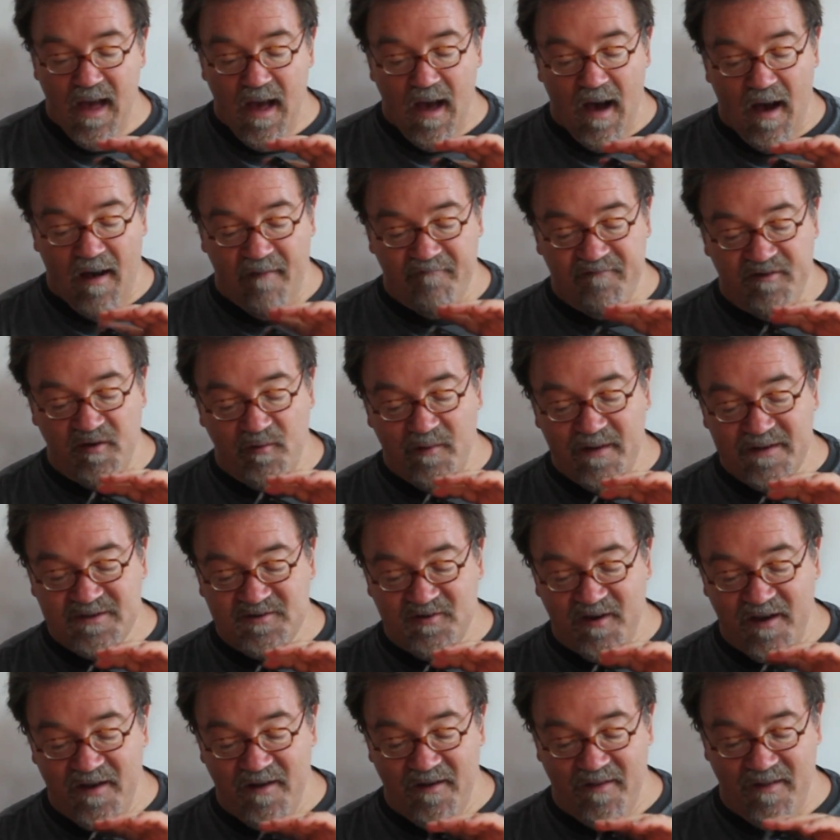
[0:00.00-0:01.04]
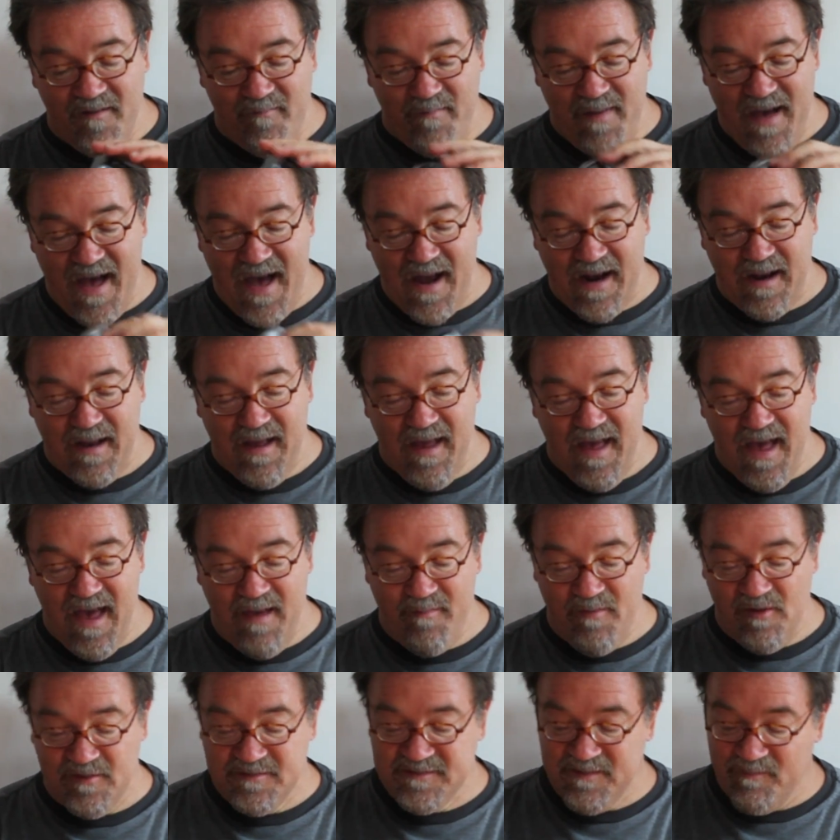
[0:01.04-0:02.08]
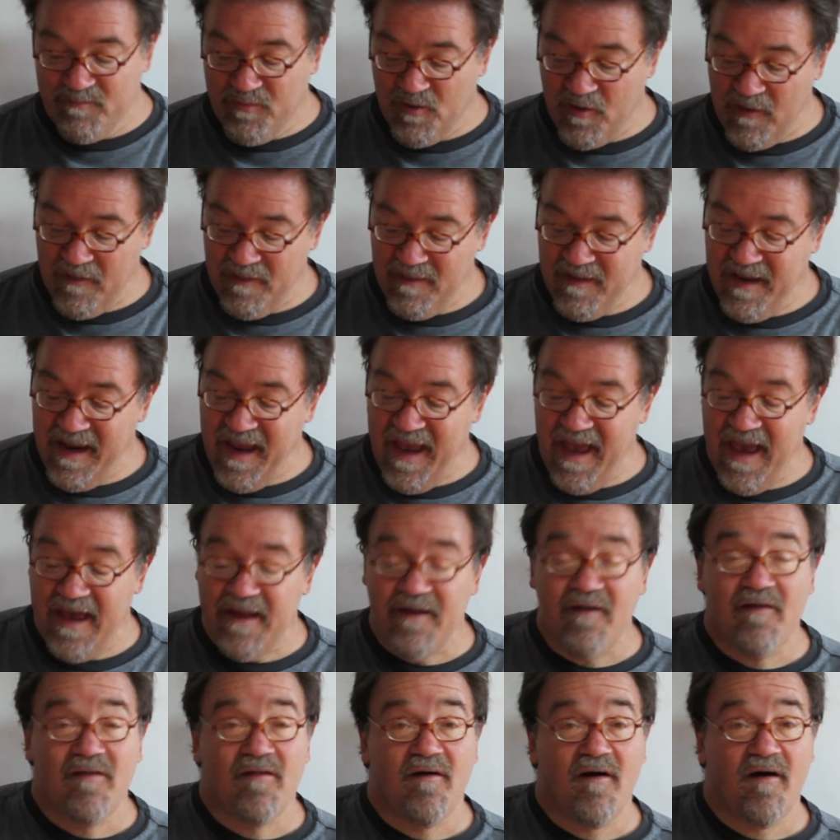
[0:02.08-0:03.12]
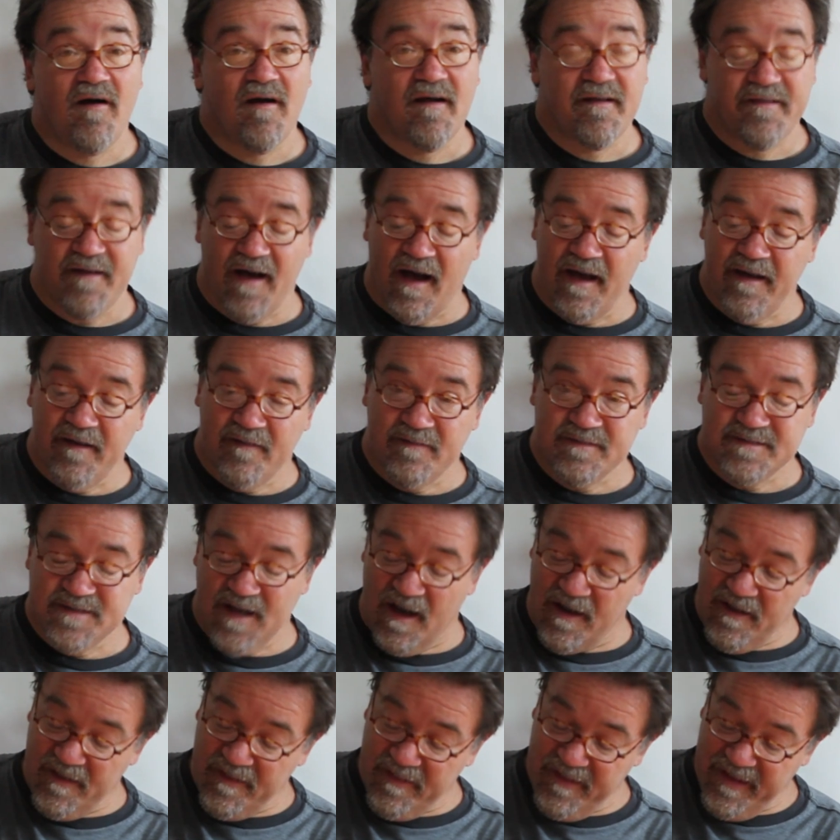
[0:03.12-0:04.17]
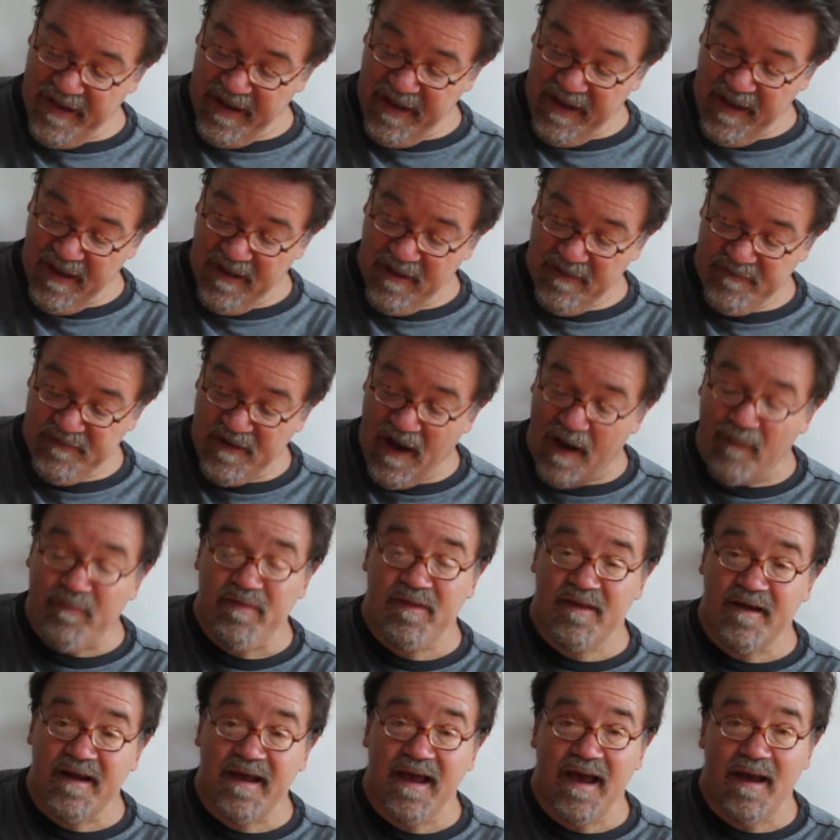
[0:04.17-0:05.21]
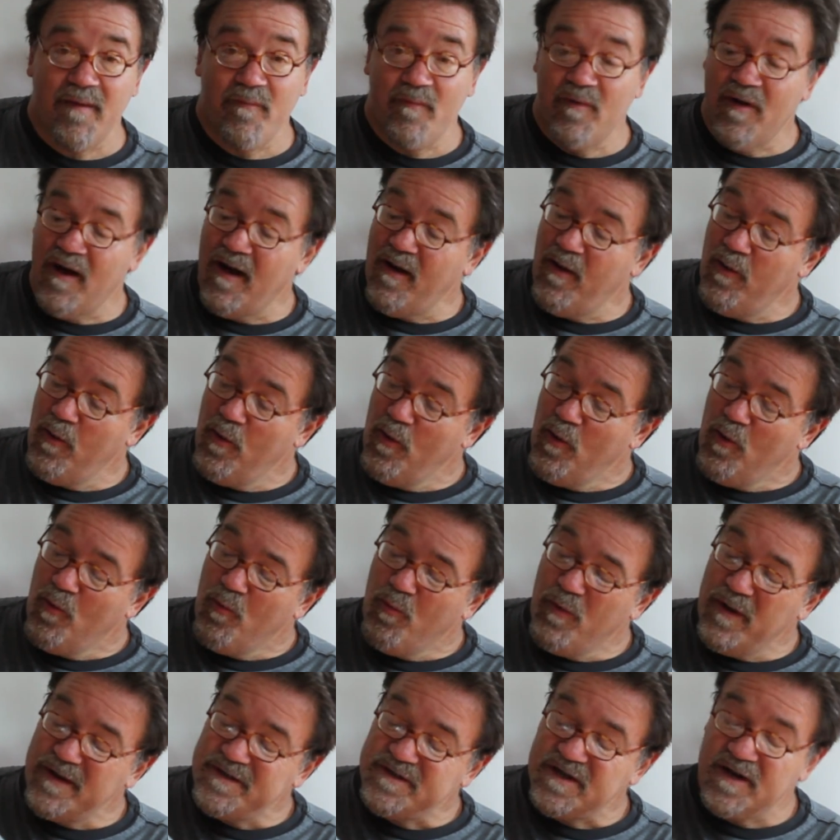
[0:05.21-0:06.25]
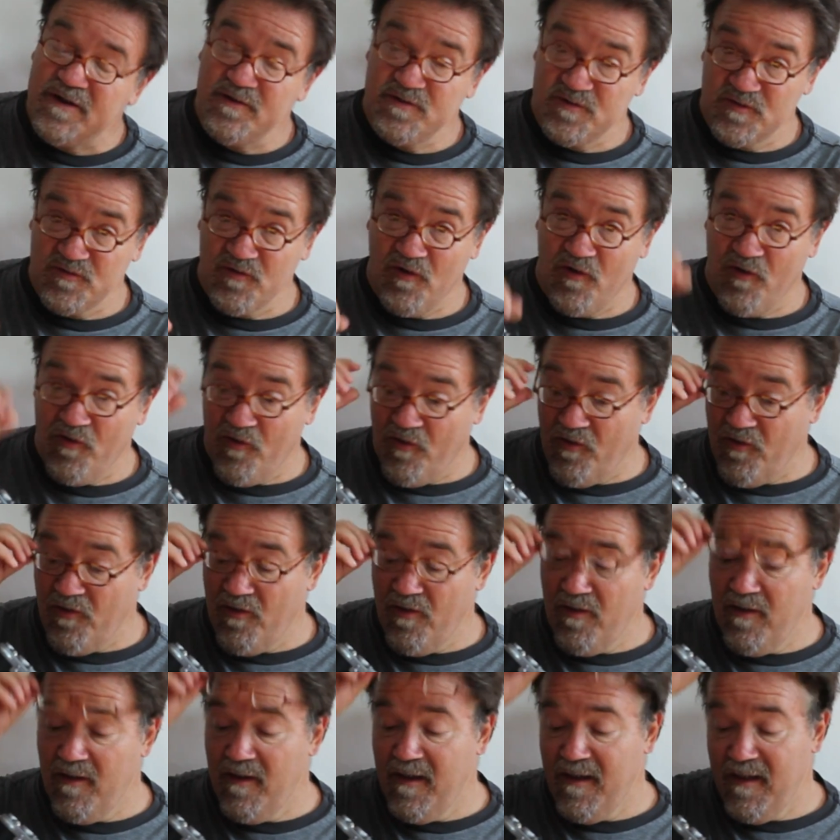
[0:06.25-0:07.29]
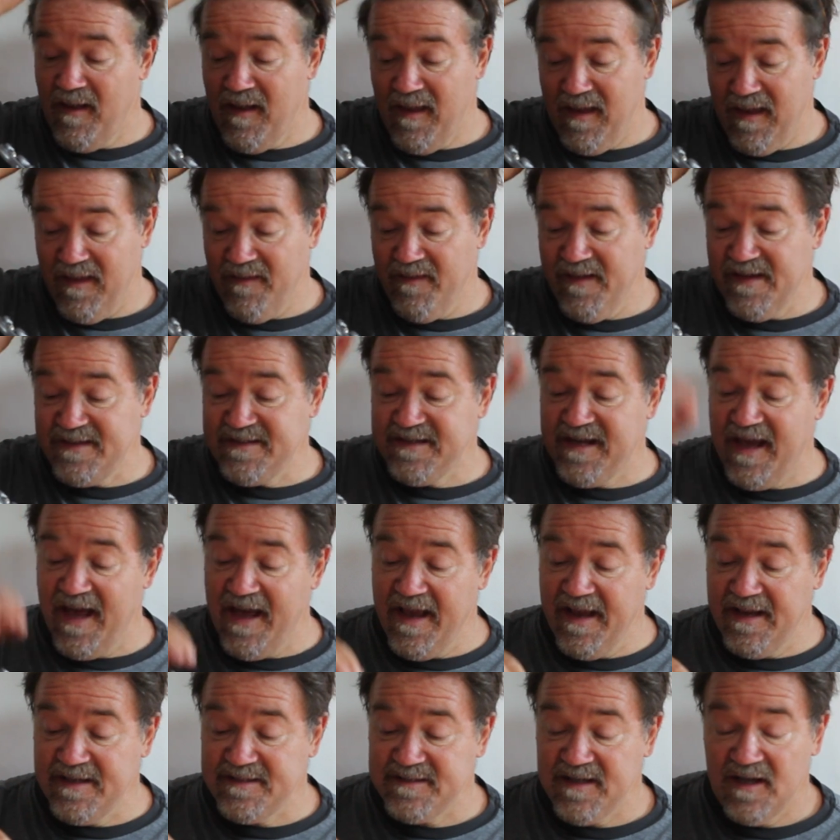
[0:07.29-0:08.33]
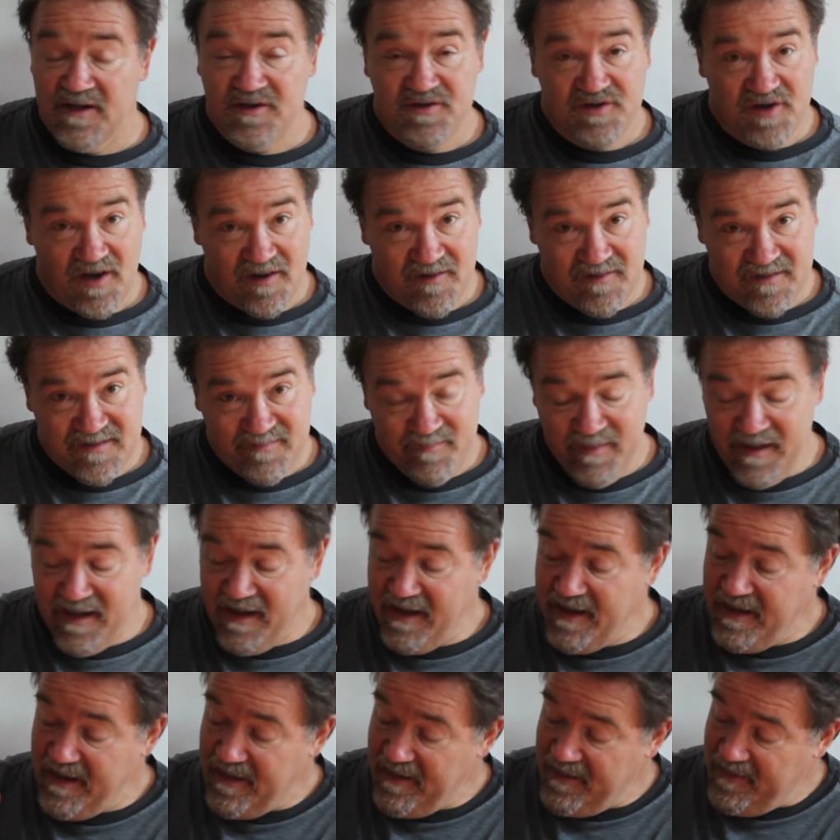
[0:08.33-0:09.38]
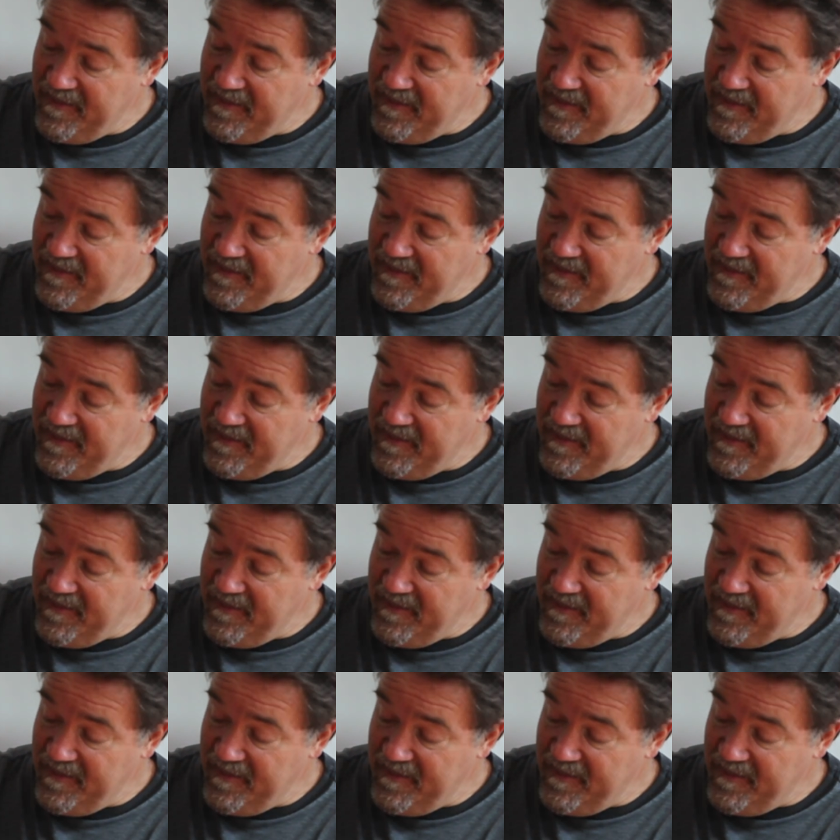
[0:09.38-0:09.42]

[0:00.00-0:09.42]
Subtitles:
a viewing screen on the back, and most importantly analog dials on the top of the camera which control, in this case, shutter speed,